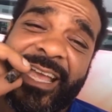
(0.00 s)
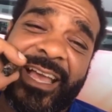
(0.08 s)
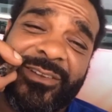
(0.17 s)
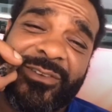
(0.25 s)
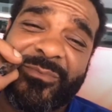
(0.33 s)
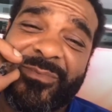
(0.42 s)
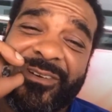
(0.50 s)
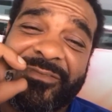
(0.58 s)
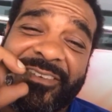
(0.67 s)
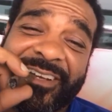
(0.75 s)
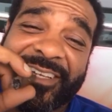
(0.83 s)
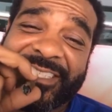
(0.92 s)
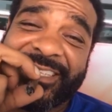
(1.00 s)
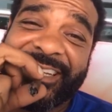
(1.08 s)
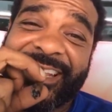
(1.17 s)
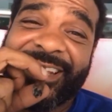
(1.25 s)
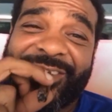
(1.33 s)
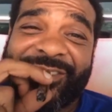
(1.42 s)
got no motherfucking
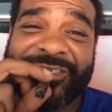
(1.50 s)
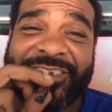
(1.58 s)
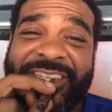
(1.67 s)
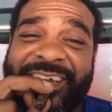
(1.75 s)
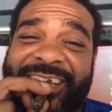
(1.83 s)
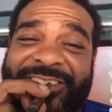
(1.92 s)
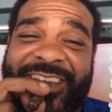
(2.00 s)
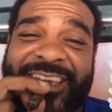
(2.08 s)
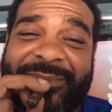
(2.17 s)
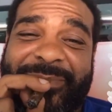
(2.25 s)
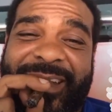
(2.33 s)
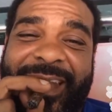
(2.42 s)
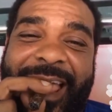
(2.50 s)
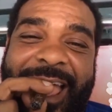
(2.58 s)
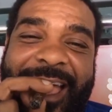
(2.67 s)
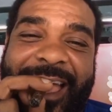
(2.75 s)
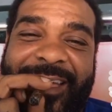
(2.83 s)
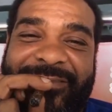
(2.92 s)
Chanel on. She ain't trying to be
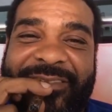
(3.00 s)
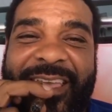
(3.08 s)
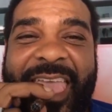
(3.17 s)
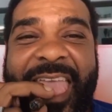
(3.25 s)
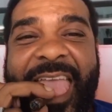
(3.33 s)
live.